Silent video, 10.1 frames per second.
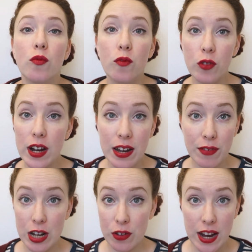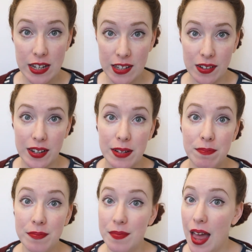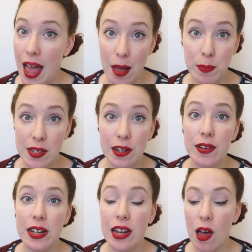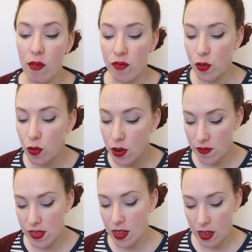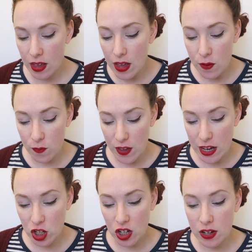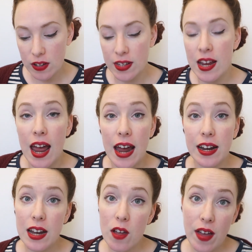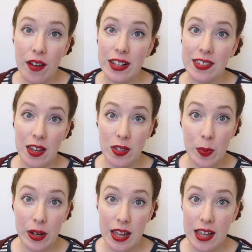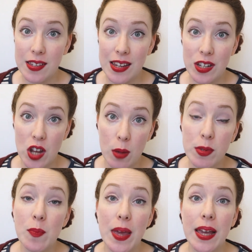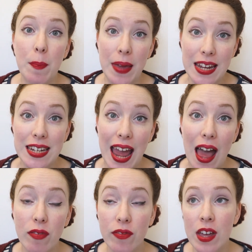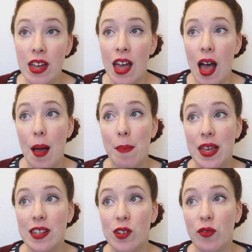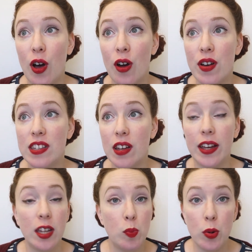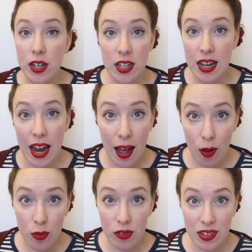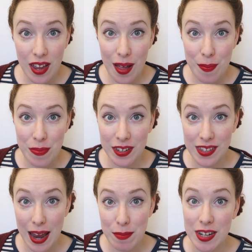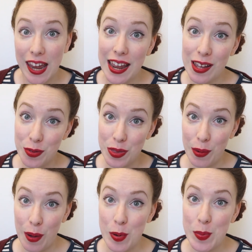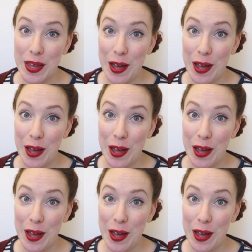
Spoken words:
really, really great design. Absolutely love all of the features, and I love how accessible it is in terms of being a PDF, insofar as I could print it out the same day, although I will be